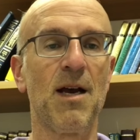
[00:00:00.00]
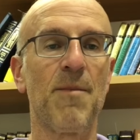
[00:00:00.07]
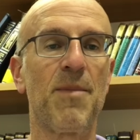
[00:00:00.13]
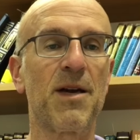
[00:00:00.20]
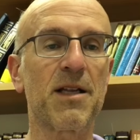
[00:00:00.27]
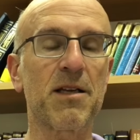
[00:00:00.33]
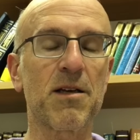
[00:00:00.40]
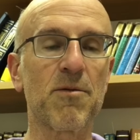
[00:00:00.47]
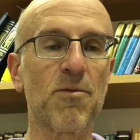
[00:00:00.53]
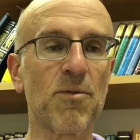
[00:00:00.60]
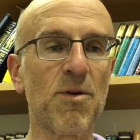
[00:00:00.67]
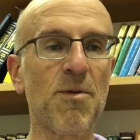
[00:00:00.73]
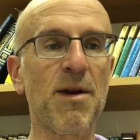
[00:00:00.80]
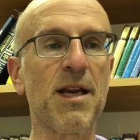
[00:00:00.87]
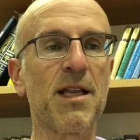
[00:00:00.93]
But
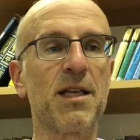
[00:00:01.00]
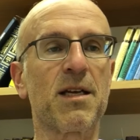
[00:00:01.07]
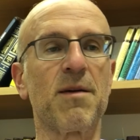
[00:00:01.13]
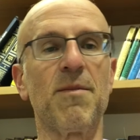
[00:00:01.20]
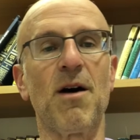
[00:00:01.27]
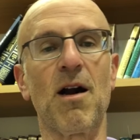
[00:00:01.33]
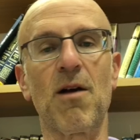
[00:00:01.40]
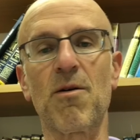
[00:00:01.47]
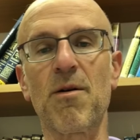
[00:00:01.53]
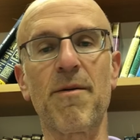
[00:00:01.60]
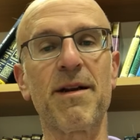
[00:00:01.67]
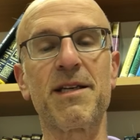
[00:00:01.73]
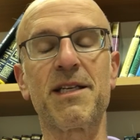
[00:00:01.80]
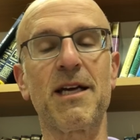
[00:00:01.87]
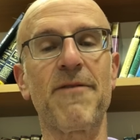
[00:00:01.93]
we read in the Gemara, we
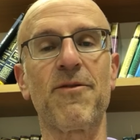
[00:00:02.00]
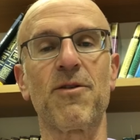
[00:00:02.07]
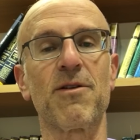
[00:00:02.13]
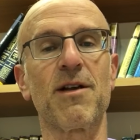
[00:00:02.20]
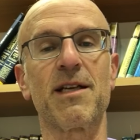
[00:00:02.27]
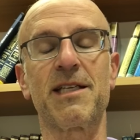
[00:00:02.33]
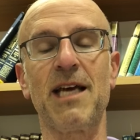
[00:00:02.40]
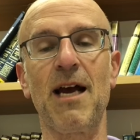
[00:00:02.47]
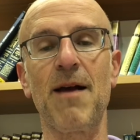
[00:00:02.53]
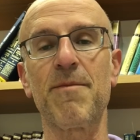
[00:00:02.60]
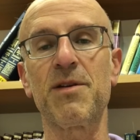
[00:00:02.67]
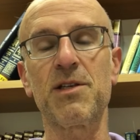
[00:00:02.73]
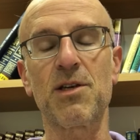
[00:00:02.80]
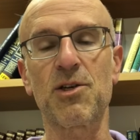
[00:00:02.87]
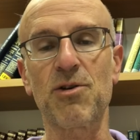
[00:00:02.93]
read several
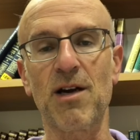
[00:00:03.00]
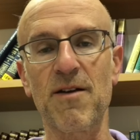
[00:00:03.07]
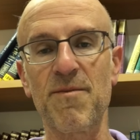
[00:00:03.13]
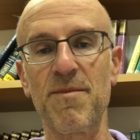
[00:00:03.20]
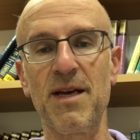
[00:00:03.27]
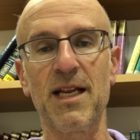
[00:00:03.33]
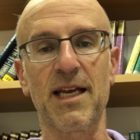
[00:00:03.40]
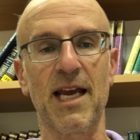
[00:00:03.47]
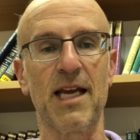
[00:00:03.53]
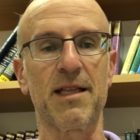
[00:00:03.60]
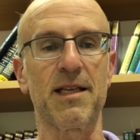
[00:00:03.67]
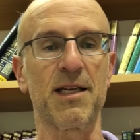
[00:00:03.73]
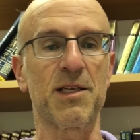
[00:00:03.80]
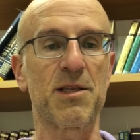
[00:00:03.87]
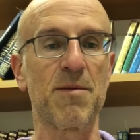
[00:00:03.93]
attempts to try to mitigate this.